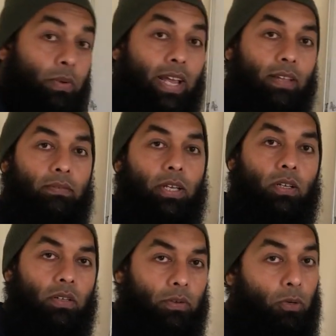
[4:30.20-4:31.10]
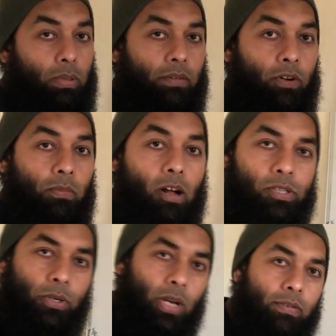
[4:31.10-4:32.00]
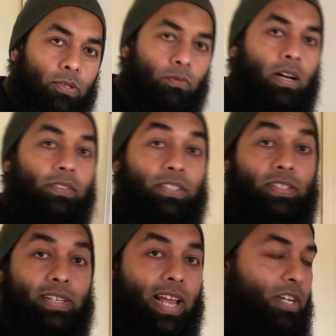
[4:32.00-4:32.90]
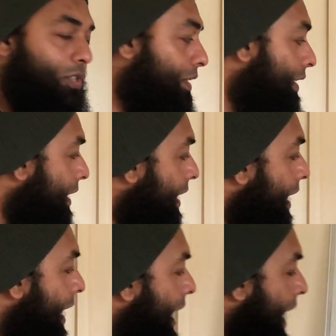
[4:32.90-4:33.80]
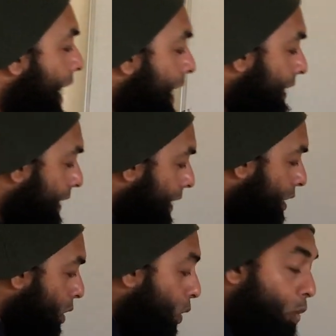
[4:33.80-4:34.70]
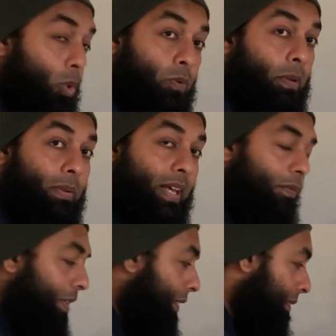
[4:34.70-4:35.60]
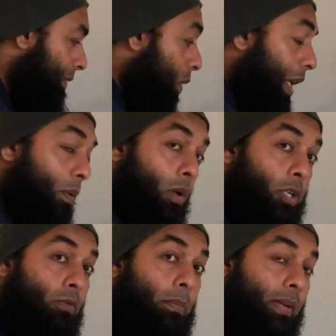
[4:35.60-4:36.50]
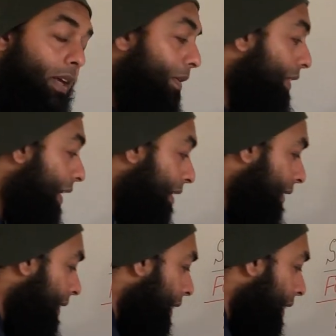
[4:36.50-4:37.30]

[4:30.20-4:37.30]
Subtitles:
you know, you play football, so you have to run. This is an action. And who do we play with? Okay, what do we play with here?